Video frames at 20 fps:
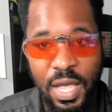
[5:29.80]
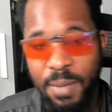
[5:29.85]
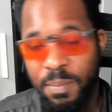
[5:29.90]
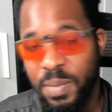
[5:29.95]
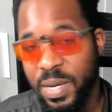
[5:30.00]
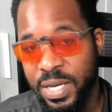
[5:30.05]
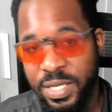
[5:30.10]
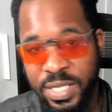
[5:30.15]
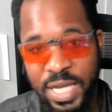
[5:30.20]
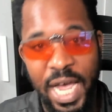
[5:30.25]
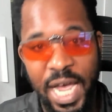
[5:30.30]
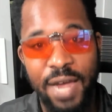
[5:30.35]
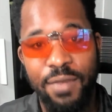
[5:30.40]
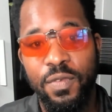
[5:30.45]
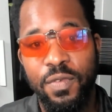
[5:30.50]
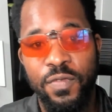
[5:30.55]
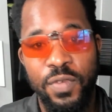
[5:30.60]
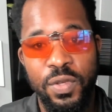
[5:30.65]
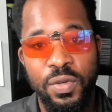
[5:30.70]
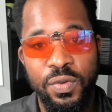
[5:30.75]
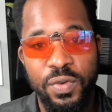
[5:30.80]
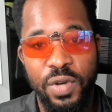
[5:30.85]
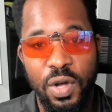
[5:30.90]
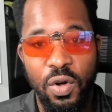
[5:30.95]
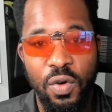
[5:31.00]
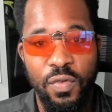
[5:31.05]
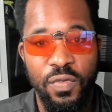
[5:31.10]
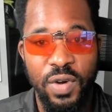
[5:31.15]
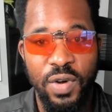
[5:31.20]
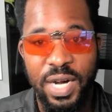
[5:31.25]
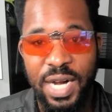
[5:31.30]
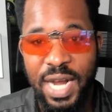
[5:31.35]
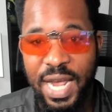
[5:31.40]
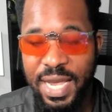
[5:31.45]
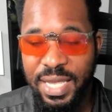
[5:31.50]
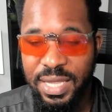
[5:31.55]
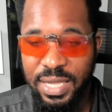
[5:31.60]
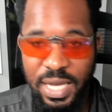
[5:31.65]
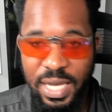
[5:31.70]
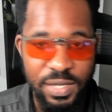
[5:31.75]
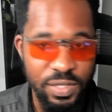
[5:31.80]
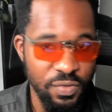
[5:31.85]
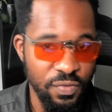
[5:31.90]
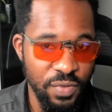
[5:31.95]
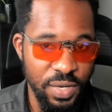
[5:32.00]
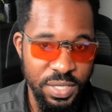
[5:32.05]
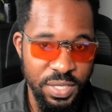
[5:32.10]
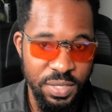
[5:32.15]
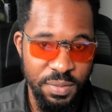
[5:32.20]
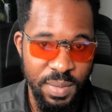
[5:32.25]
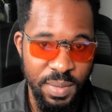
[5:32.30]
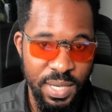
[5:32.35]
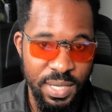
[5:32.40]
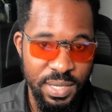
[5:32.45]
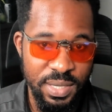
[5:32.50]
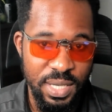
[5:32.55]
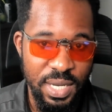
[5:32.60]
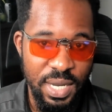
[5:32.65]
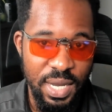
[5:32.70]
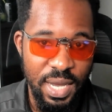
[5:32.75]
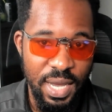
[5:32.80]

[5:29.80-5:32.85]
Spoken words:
because I reviewed over 9,000 resumes